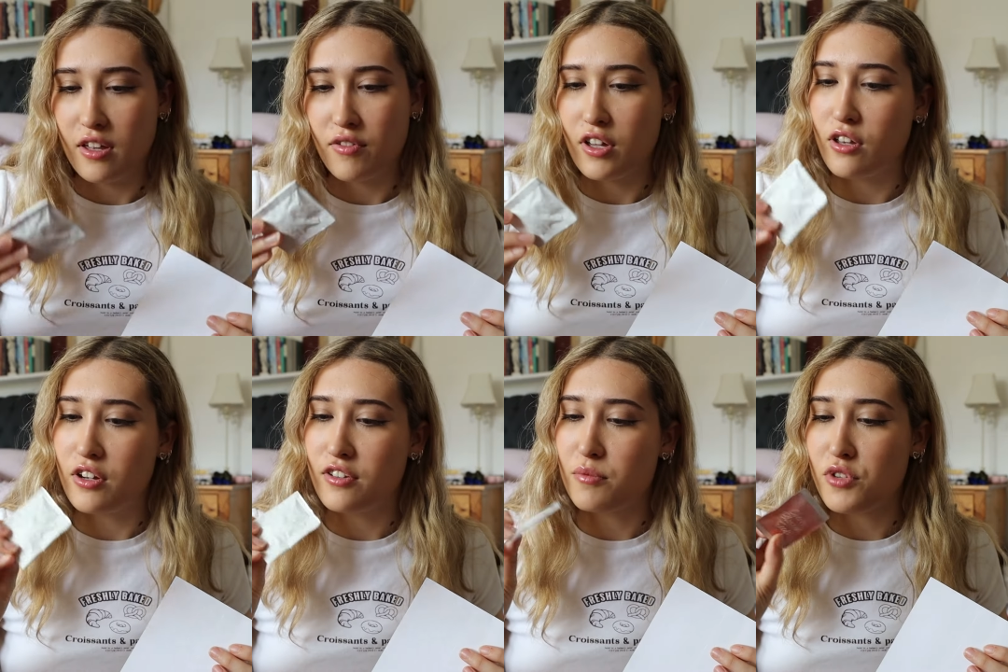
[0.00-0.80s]
they've
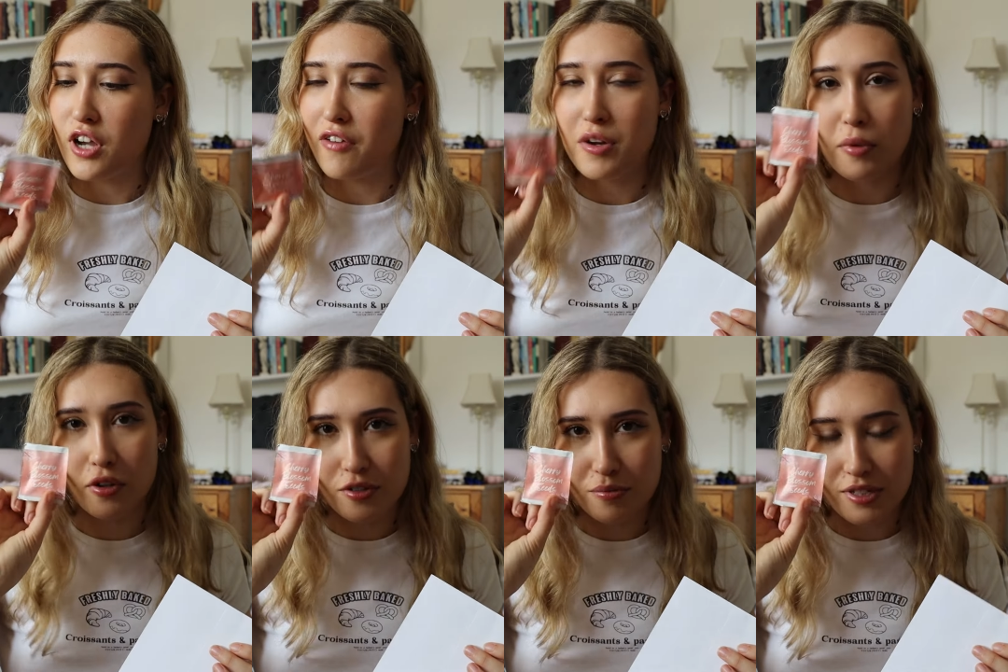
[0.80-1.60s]
included some cherry
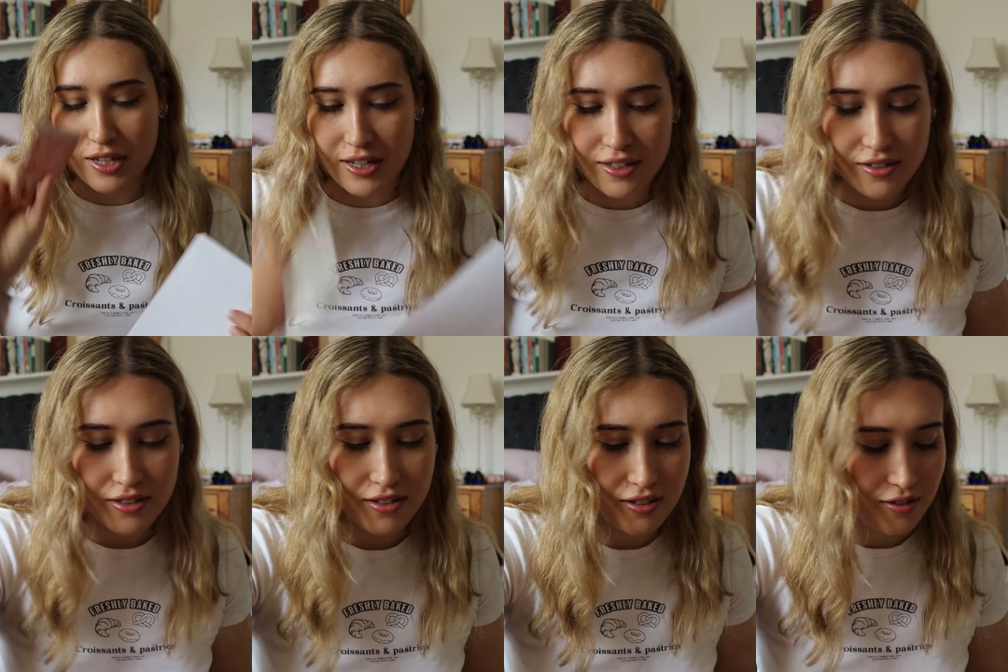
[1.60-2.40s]
blossom
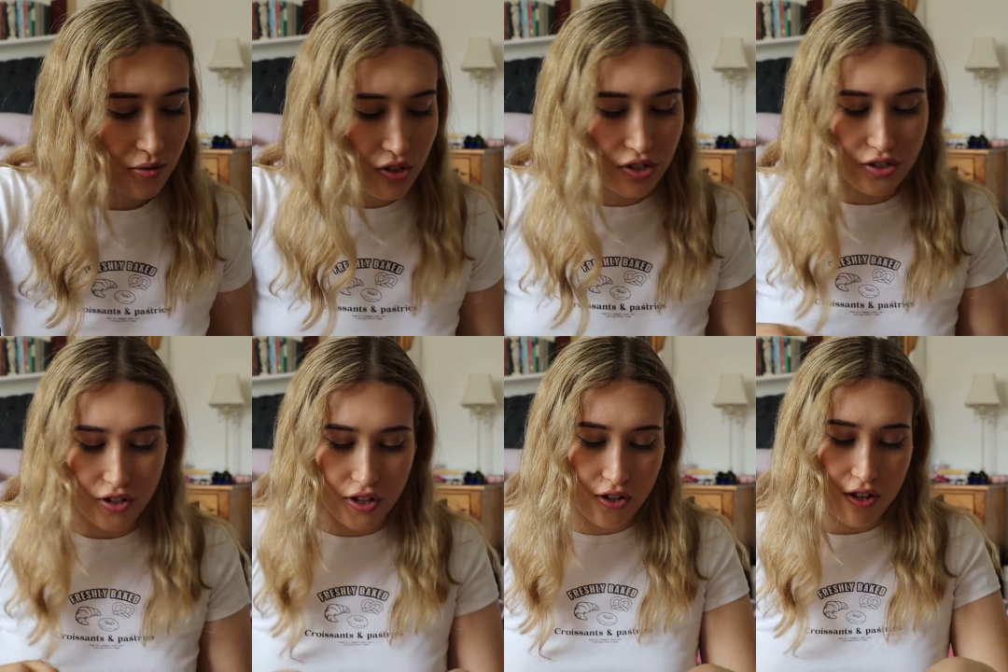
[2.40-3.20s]
seeds, which is so
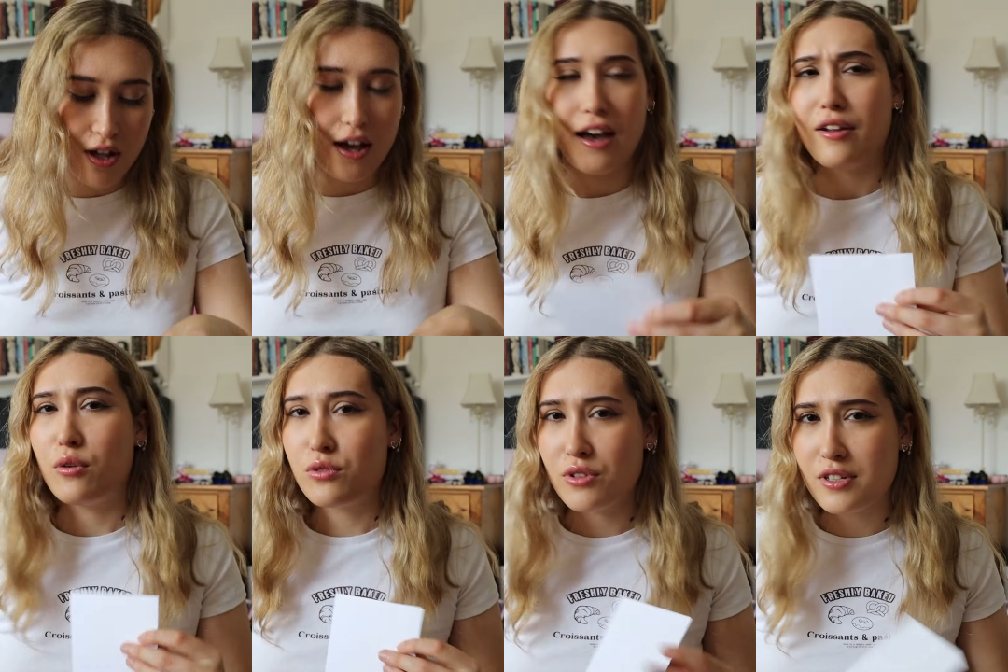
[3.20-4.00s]
cute, and
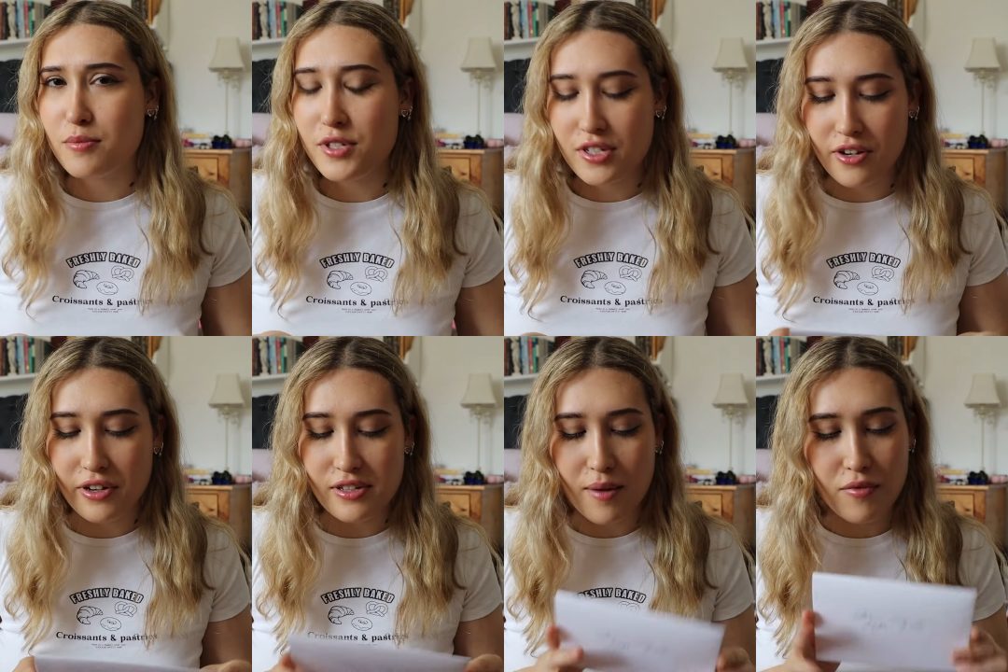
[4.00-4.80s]
also this
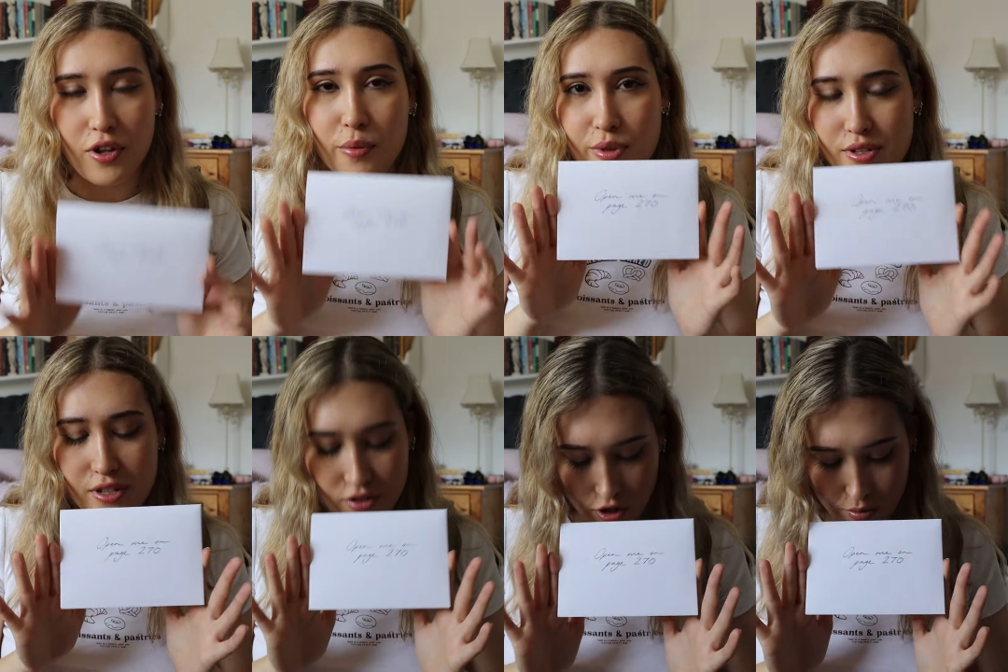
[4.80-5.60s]
mysterious envelope that
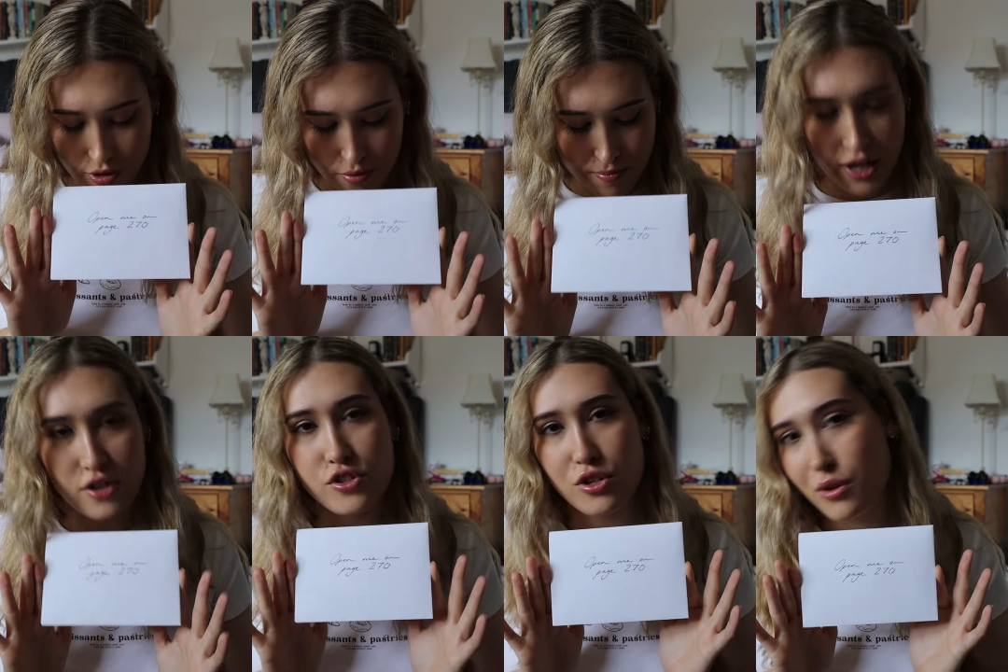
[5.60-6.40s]
says open on
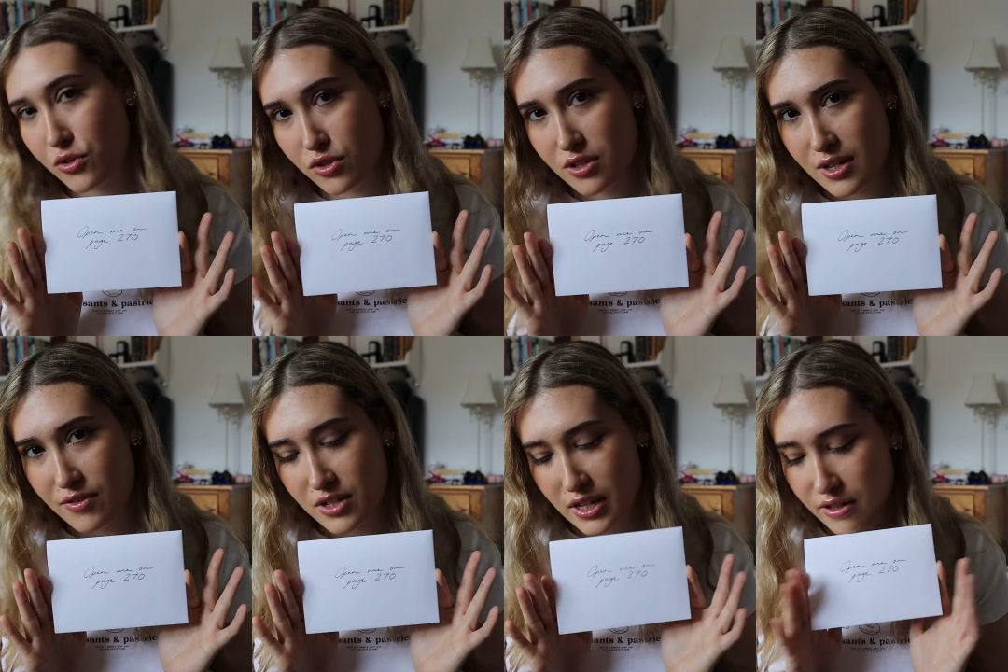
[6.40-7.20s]
page two hundred
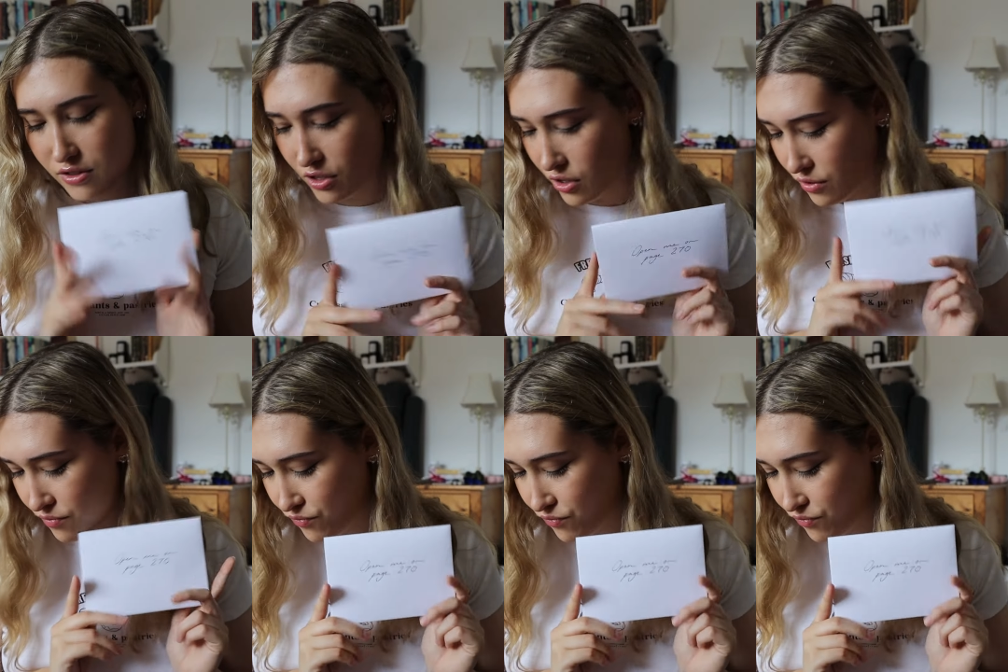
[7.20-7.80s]
seventy, so